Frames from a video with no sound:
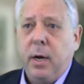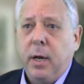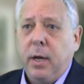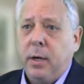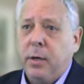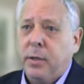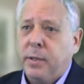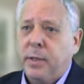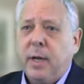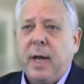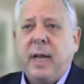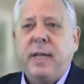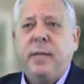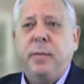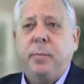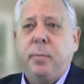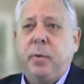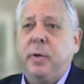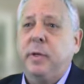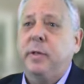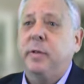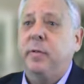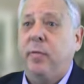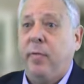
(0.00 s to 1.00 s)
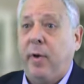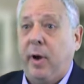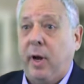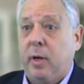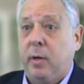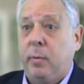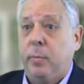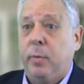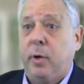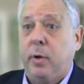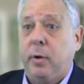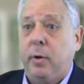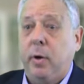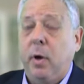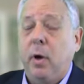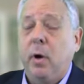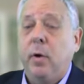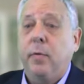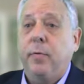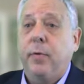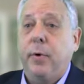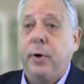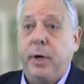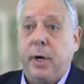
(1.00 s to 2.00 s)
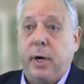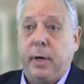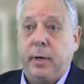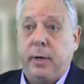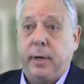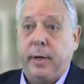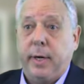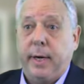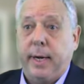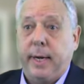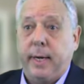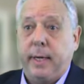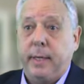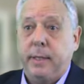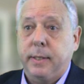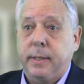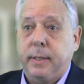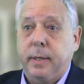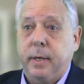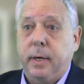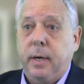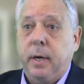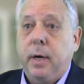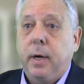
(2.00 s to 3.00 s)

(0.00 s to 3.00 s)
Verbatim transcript: There's lots of books available for younger kids.